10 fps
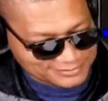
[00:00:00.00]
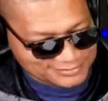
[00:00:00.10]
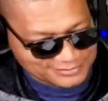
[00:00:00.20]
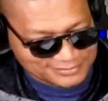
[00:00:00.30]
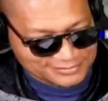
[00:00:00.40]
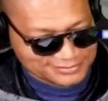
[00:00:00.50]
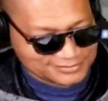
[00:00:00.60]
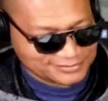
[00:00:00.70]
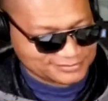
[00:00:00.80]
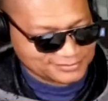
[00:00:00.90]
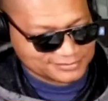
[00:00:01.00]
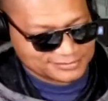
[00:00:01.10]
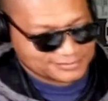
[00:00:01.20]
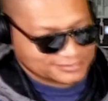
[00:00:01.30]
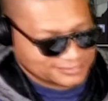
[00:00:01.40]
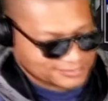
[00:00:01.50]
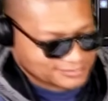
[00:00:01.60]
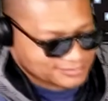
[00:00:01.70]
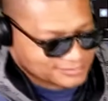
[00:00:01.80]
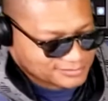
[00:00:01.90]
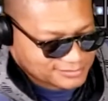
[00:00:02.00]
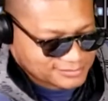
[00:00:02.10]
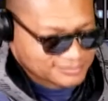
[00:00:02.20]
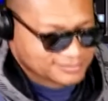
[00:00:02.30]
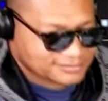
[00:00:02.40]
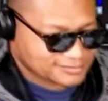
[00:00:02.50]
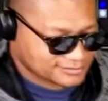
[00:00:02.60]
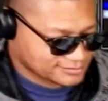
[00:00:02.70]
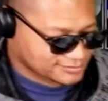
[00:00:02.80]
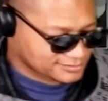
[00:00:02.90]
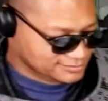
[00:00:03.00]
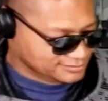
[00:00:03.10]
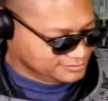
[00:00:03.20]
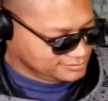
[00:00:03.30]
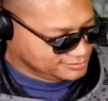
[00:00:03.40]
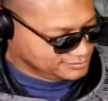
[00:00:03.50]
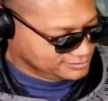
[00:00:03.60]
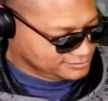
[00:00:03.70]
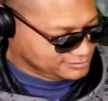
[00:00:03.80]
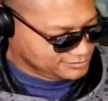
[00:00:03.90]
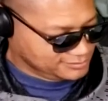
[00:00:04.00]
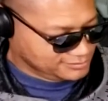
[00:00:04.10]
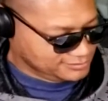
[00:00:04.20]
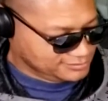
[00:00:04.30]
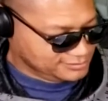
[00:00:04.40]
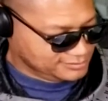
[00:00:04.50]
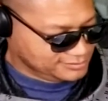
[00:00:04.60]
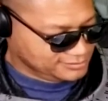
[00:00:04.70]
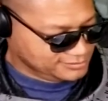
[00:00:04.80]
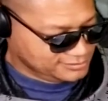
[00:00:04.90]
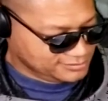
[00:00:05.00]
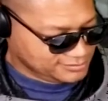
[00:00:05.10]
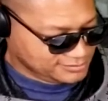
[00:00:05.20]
[no speech]